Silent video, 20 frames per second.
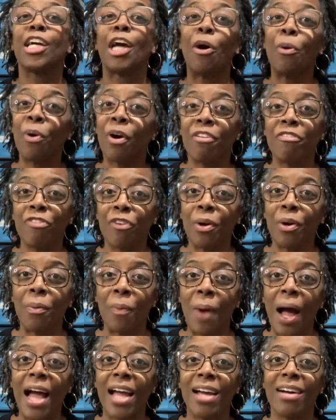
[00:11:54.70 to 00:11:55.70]
go on for a
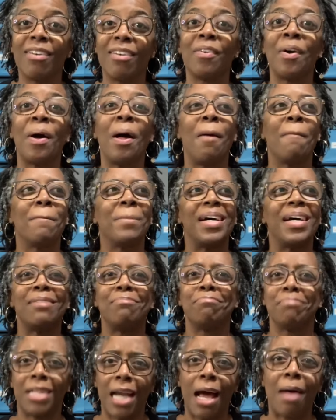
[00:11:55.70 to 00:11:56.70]
while,
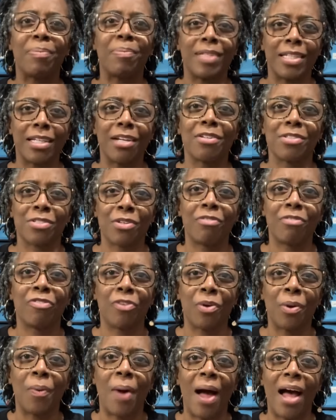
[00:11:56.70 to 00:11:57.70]
but Monopoly goes on
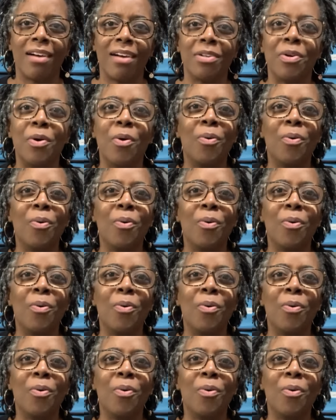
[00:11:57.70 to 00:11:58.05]
for a while.